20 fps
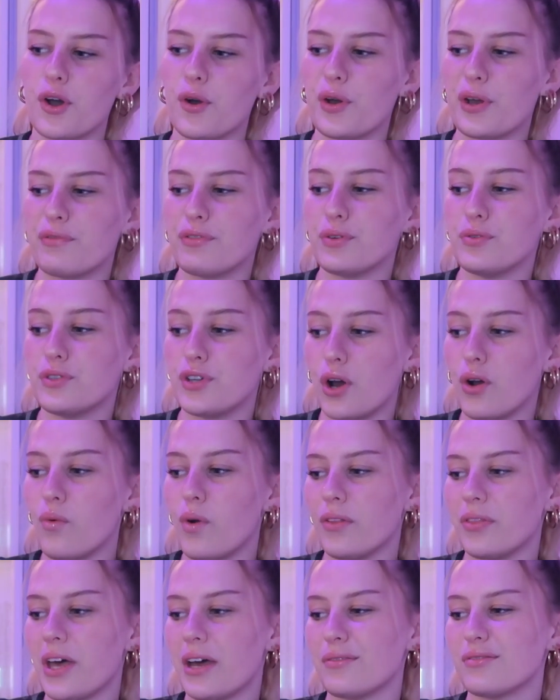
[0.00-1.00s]
So if you don't
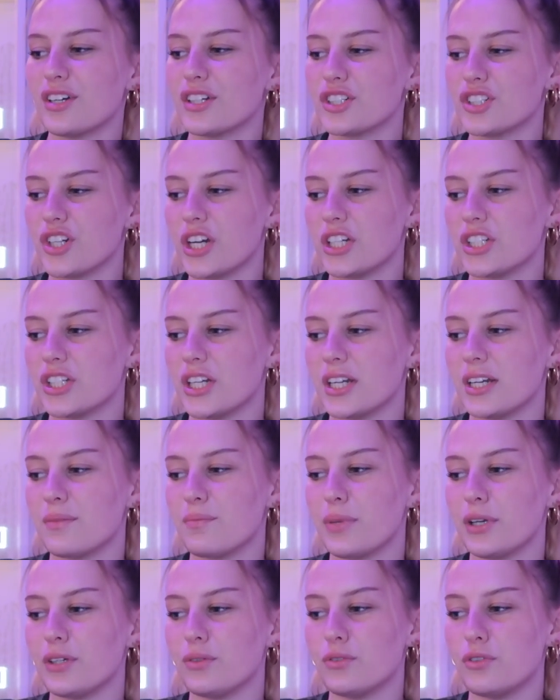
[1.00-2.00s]
want that
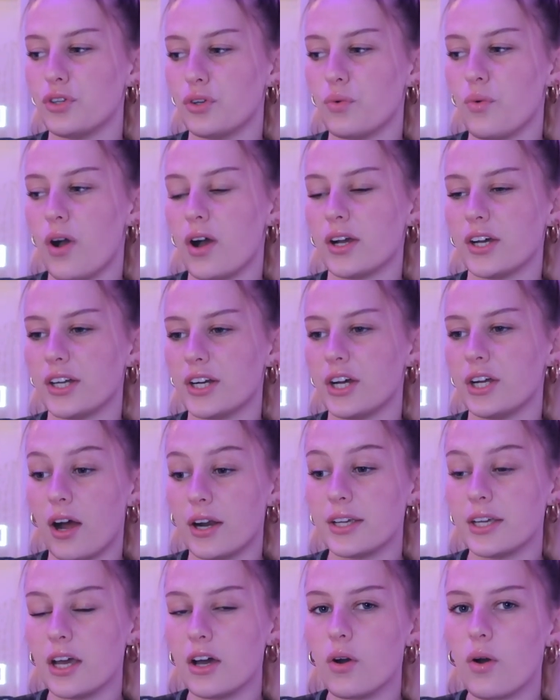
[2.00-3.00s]
frustration but you do want good
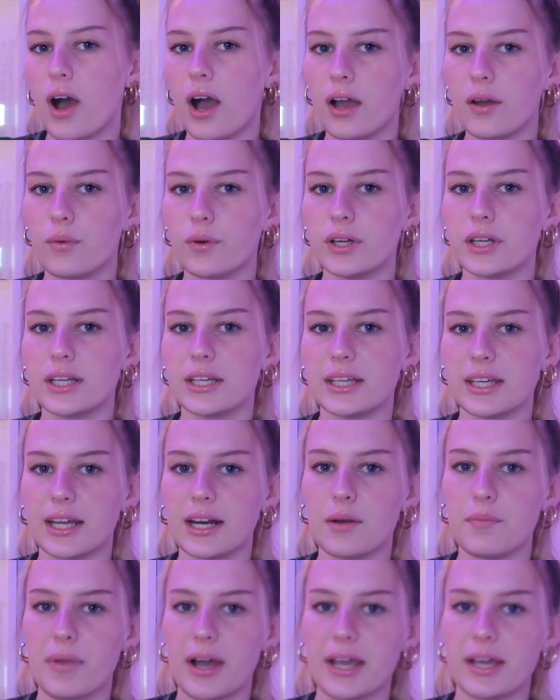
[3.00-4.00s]
audio, I would
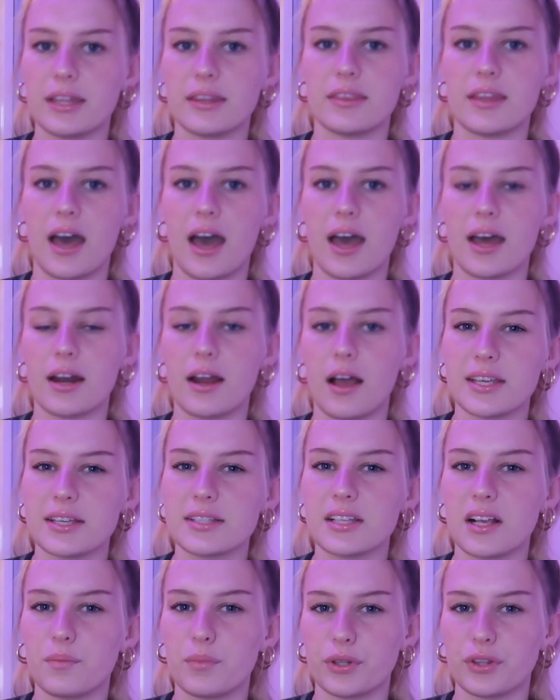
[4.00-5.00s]
get a mic that
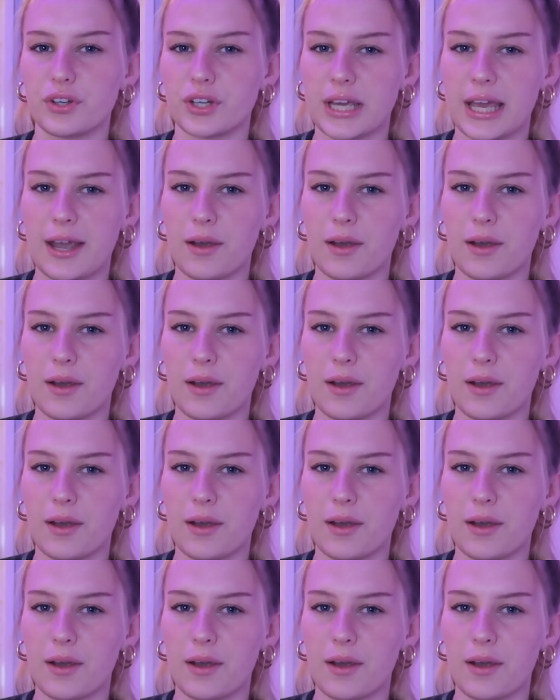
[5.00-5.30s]
syncs up with your